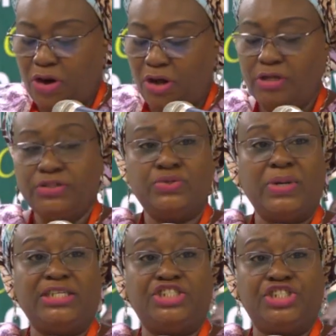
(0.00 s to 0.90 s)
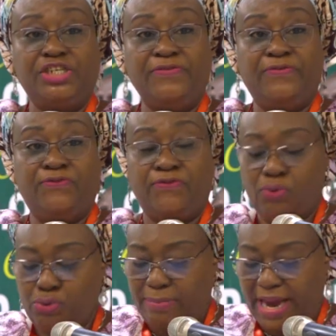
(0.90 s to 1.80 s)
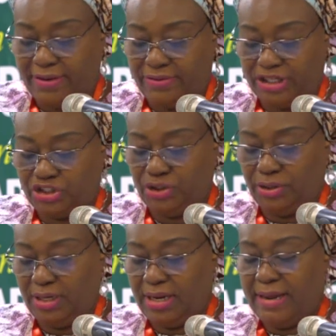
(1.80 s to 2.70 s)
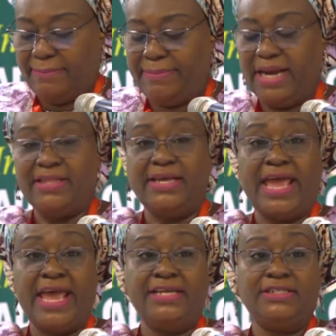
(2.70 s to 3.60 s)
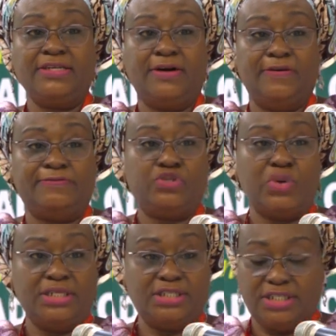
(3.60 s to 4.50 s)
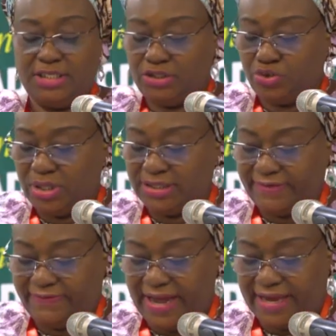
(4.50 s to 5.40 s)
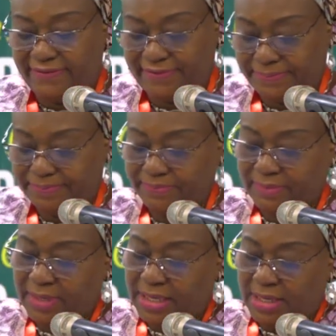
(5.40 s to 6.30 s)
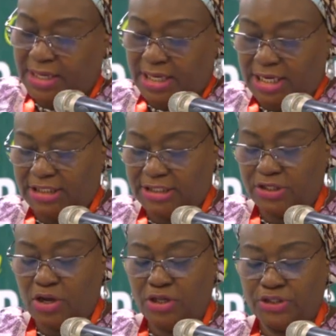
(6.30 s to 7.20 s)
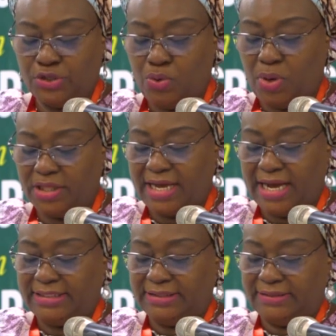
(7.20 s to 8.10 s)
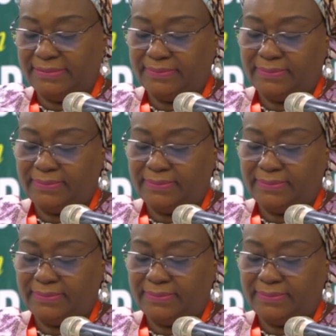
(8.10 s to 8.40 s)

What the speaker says: all to achieve full migration by the end of 2025. It is also worth adding